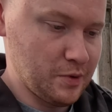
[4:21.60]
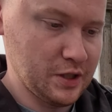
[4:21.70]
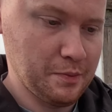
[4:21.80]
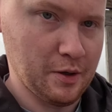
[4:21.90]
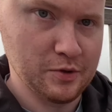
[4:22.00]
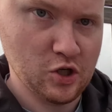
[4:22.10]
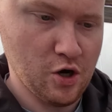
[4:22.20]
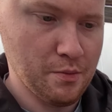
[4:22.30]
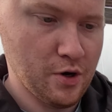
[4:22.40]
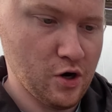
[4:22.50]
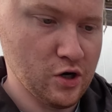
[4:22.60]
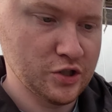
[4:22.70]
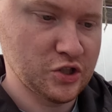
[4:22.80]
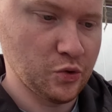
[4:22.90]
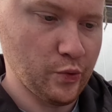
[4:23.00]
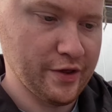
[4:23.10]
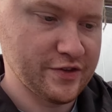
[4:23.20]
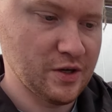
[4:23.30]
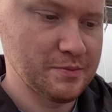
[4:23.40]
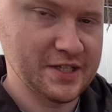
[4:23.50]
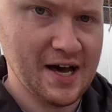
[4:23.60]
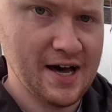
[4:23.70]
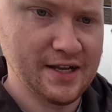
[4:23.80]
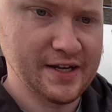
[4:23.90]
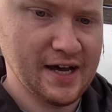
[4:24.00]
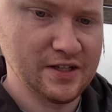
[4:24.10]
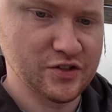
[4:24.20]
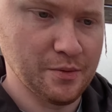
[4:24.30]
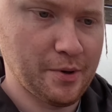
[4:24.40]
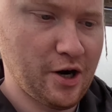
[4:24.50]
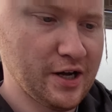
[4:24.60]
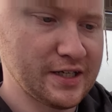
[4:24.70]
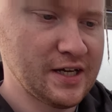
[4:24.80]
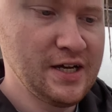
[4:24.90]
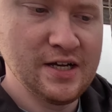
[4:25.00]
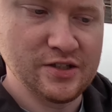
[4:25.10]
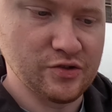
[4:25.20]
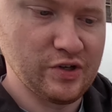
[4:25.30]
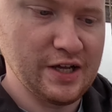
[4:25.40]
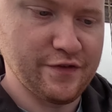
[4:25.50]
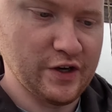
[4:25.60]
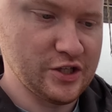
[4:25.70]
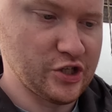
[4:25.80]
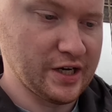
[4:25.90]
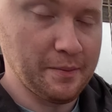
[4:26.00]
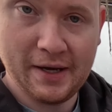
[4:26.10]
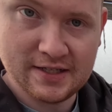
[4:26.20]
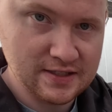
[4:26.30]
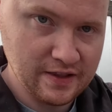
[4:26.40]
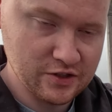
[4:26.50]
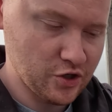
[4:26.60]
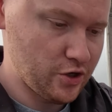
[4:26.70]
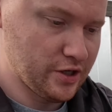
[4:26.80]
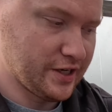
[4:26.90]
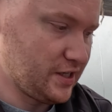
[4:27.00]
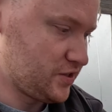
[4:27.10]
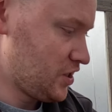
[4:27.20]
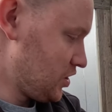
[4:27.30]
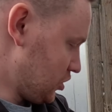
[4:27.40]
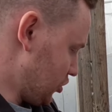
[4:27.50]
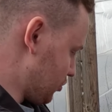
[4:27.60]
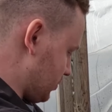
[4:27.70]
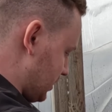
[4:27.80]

multi-purpose compost with some sand and some perlite. It's a really free draining mix. That's all it is. You don't